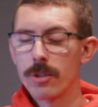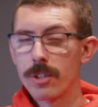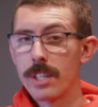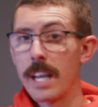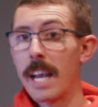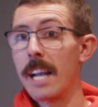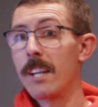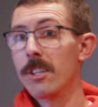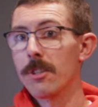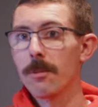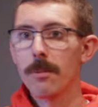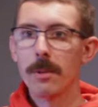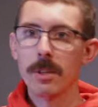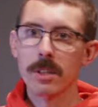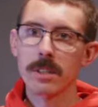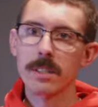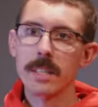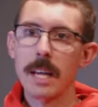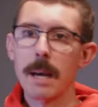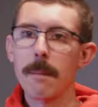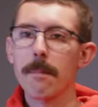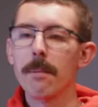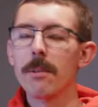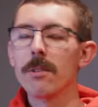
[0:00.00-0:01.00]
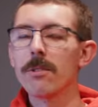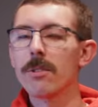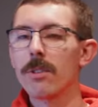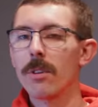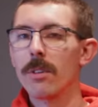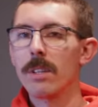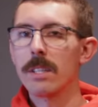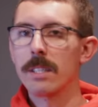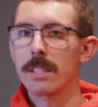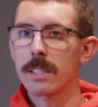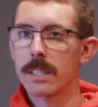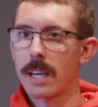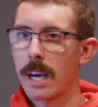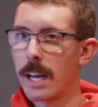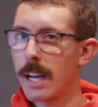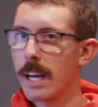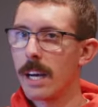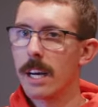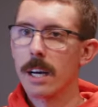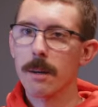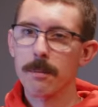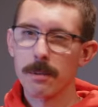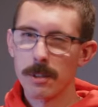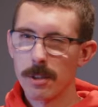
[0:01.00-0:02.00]
tangible example so this kind of
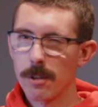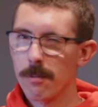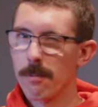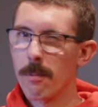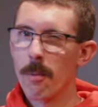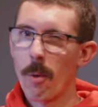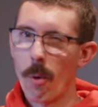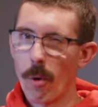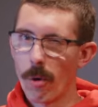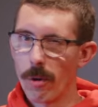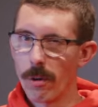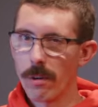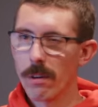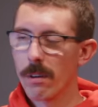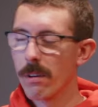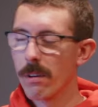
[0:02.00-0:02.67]
helps you more.